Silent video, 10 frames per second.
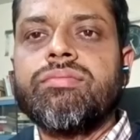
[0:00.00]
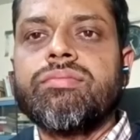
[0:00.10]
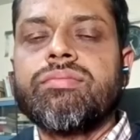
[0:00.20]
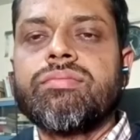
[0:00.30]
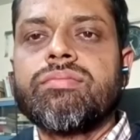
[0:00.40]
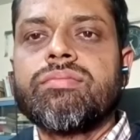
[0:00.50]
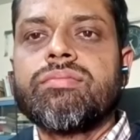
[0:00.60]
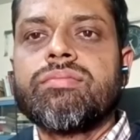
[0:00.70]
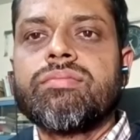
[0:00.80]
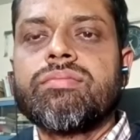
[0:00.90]

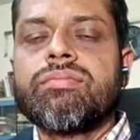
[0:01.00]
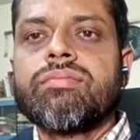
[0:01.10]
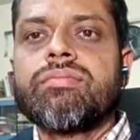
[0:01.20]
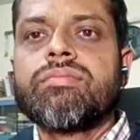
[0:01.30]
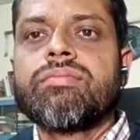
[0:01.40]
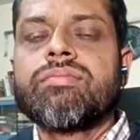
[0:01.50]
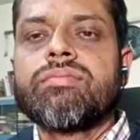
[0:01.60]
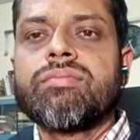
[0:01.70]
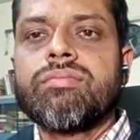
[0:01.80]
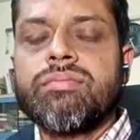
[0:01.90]

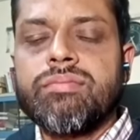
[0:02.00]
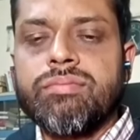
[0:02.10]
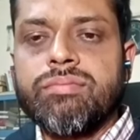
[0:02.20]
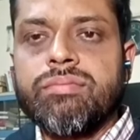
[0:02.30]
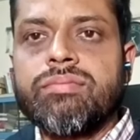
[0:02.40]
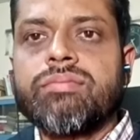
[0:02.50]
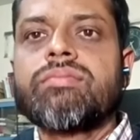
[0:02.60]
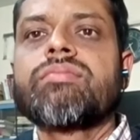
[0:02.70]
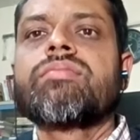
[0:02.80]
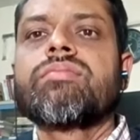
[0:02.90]

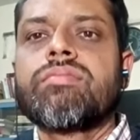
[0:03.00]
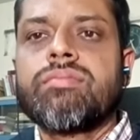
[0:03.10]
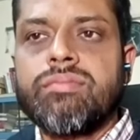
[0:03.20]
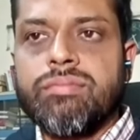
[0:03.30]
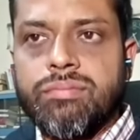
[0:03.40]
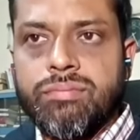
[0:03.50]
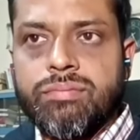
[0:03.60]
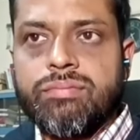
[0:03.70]
This person isn't speaking.